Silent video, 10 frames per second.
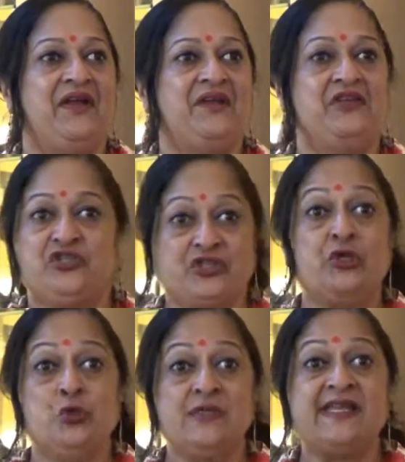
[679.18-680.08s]
You're just
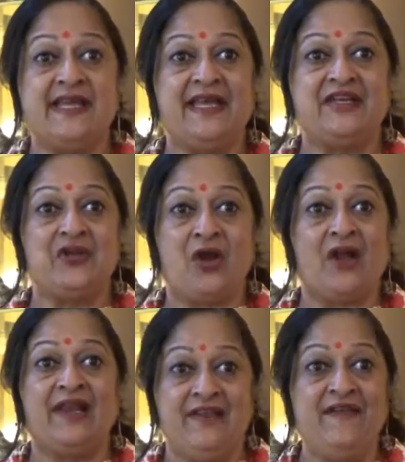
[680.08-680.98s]
losing it. You're
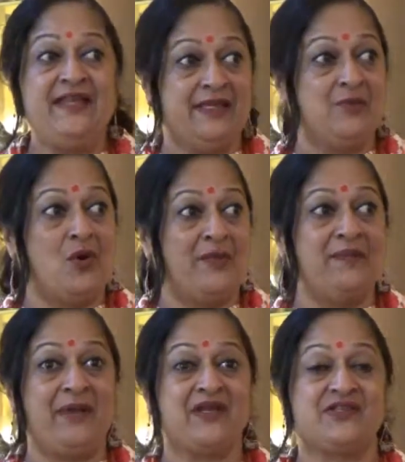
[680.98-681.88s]
not living the
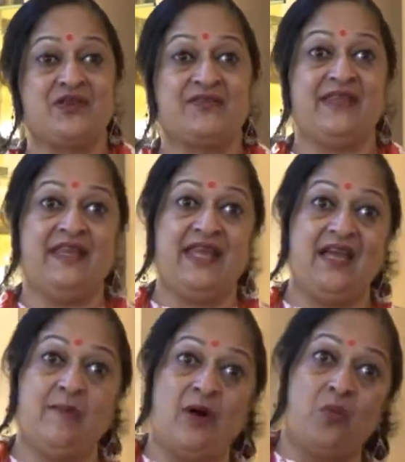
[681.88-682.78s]
moment because you're thinking
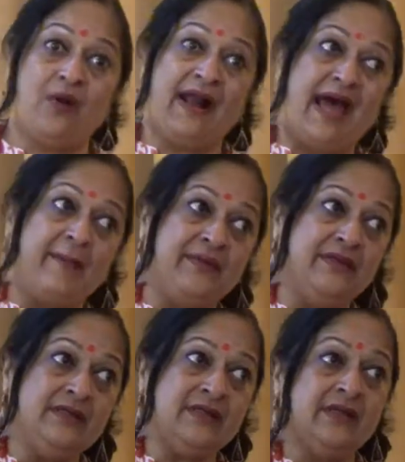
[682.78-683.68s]
about what
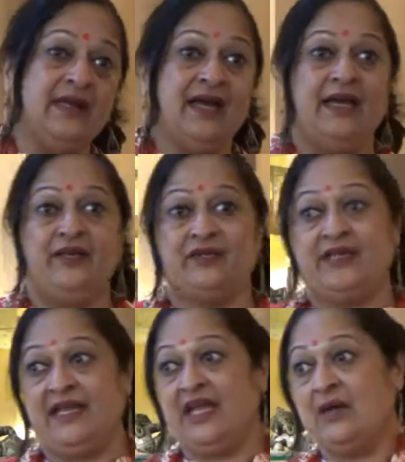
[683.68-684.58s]
happened and you're
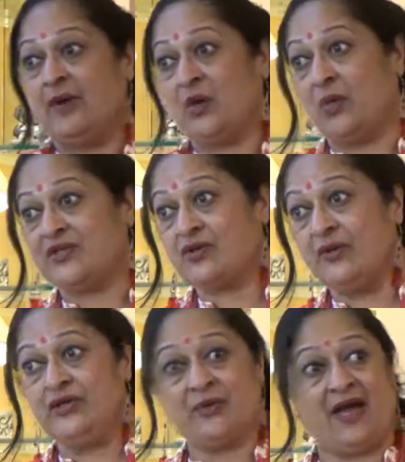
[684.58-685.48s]
thinking about what's
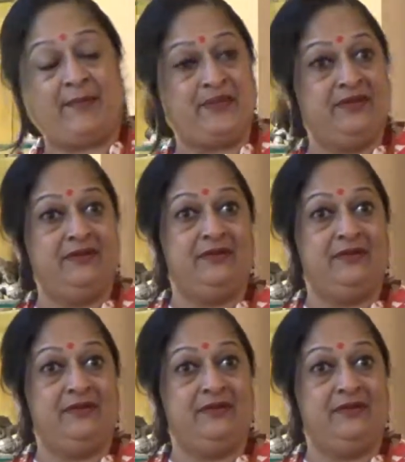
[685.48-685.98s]
going to happen.